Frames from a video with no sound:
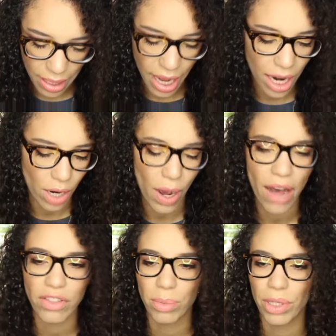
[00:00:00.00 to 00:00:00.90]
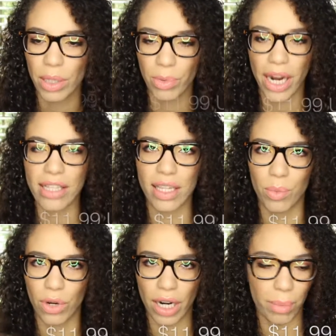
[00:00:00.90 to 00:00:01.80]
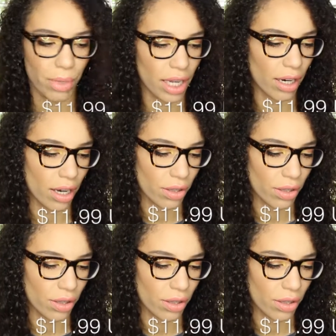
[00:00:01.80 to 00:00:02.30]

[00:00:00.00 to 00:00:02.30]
I don't know, I'll have to put the price somewhere up here